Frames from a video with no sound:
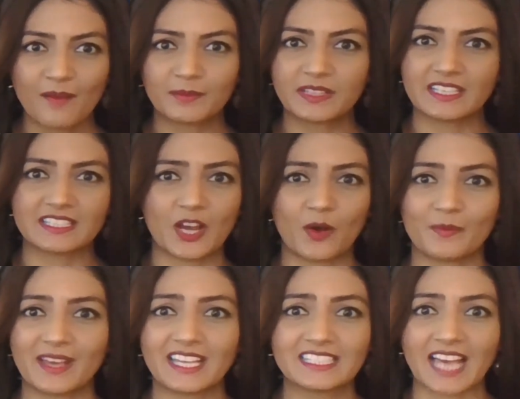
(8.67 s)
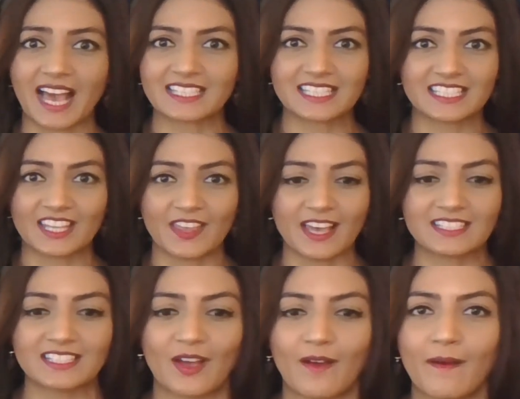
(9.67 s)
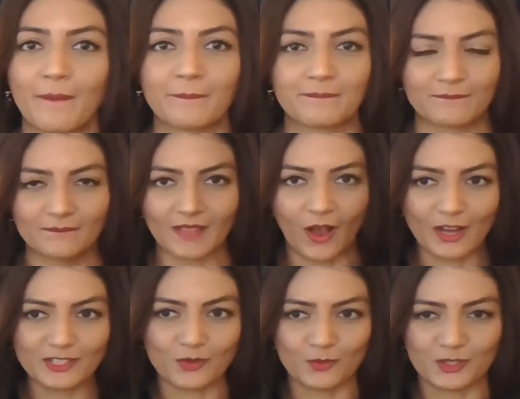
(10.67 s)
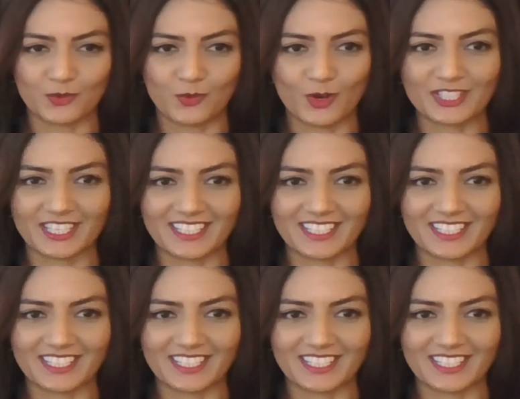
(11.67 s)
Please tell me he dances in this. I don't want to watch